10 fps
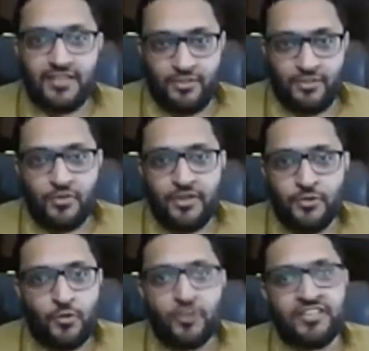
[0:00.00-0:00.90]
you know you
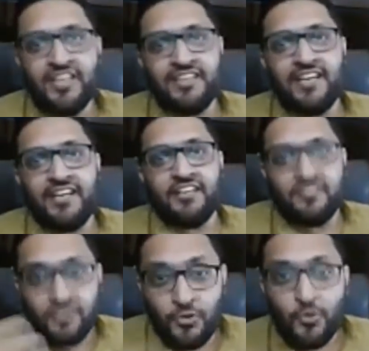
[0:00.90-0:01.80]
don't think that it
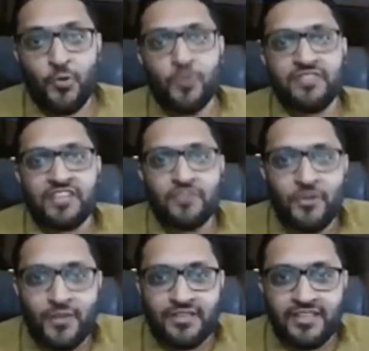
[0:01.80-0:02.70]
is you who is actually
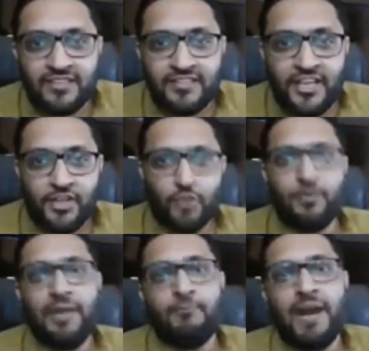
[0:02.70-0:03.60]
doing things you
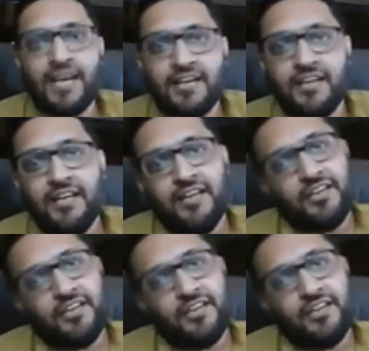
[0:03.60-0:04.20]
blame market